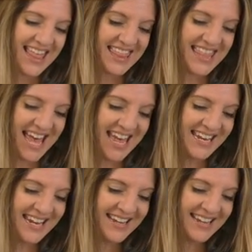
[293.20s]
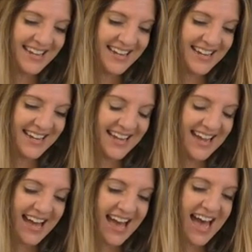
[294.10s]
Then
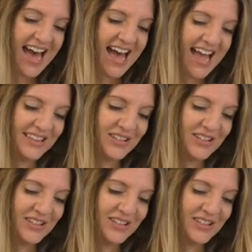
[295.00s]
I